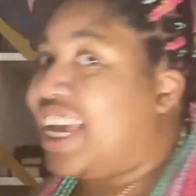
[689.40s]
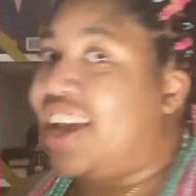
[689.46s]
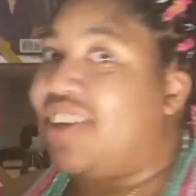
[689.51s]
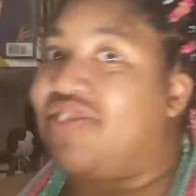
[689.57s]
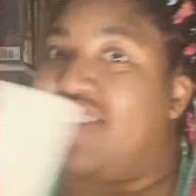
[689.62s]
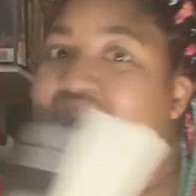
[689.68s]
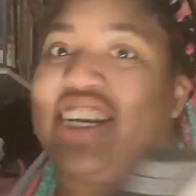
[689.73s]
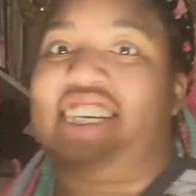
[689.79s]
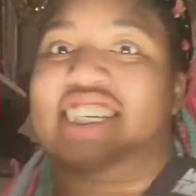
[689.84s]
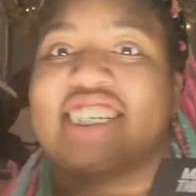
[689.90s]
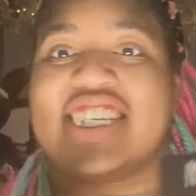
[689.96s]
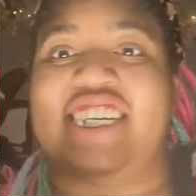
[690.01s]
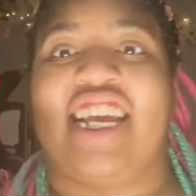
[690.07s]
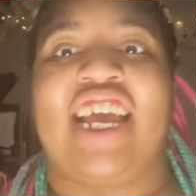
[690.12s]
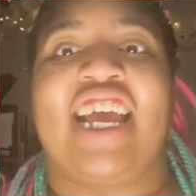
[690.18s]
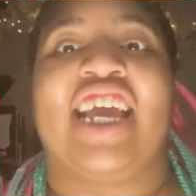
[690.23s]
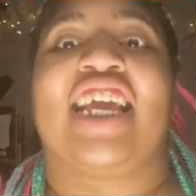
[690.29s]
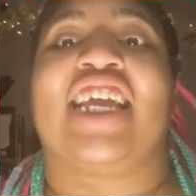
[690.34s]
I finished
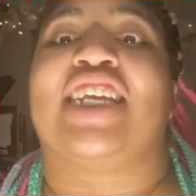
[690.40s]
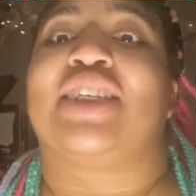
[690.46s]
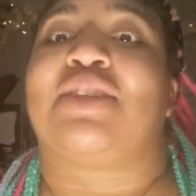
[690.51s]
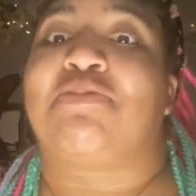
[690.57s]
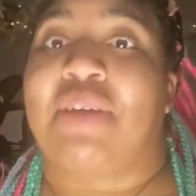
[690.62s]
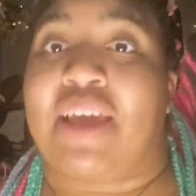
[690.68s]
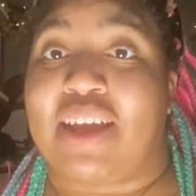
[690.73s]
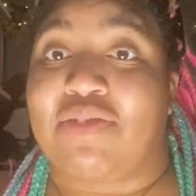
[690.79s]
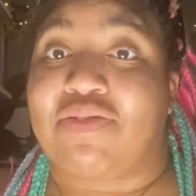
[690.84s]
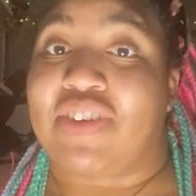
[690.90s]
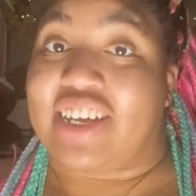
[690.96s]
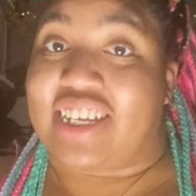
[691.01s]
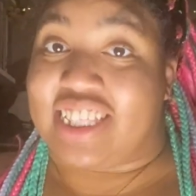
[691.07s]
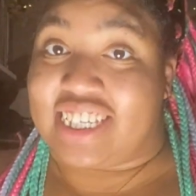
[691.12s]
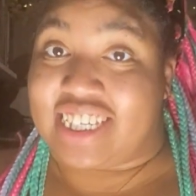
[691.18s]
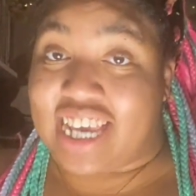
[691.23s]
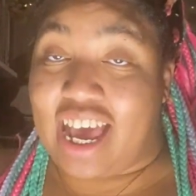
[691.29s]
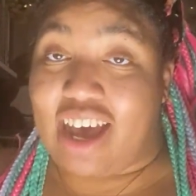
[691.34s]
is Man Fuck
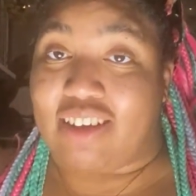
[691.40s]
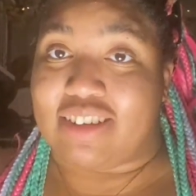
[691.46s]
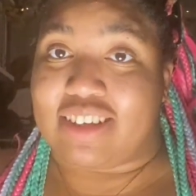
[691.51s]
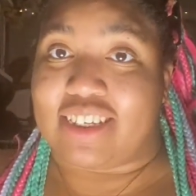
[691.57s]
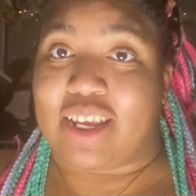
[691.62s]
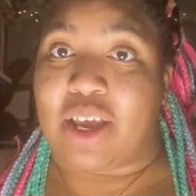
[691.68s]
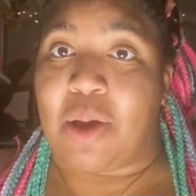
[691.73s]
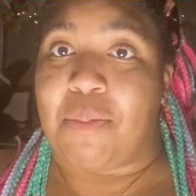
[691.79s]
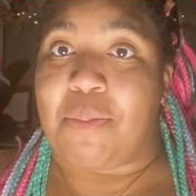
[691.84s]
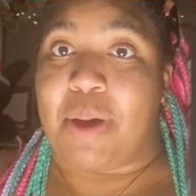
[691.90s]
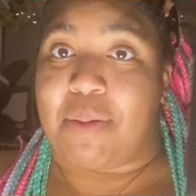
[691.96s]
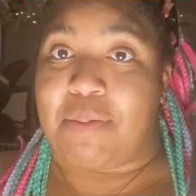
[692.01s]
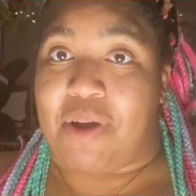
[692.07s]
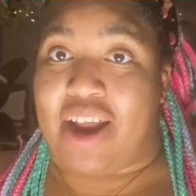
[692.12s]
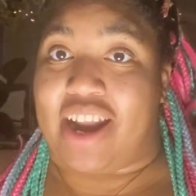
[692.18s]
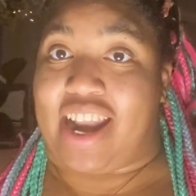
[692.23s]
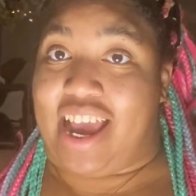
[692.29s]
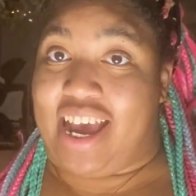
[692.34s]
This House by
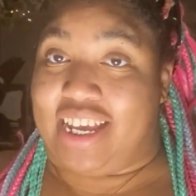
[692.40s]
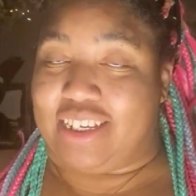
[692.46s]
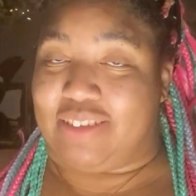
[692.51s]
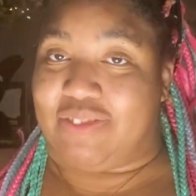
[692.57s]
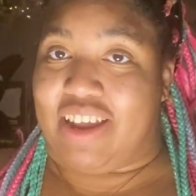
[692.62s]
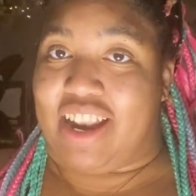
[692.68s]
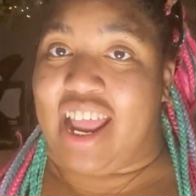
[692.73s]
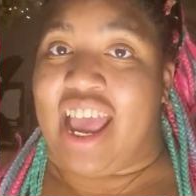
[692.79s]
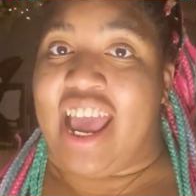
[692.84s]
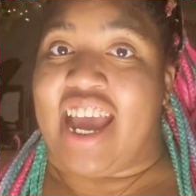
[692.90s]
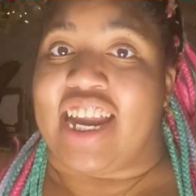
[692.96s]
Brian Asman.